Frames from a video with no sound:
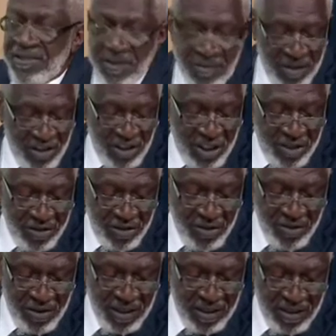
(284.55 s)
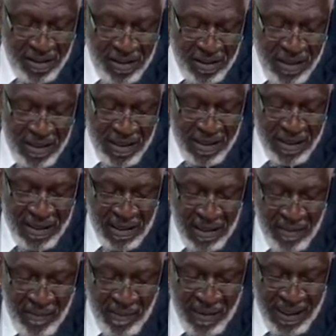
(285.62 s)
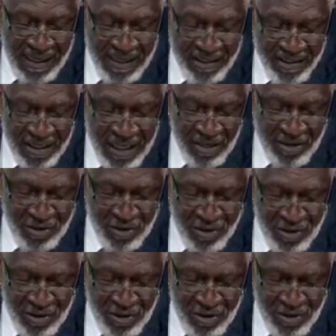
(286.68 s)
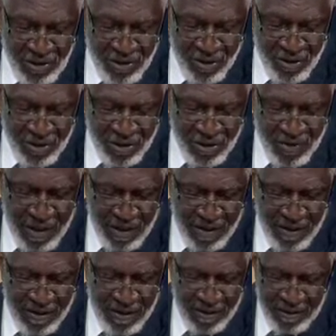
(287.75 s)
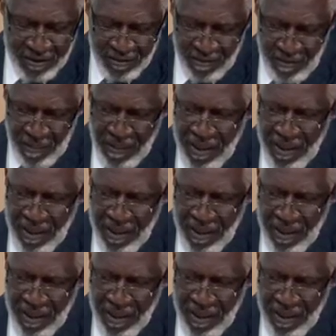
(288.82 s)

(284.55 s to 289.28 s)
else I want to share too, Carolyn, is introducing your children to credit cards.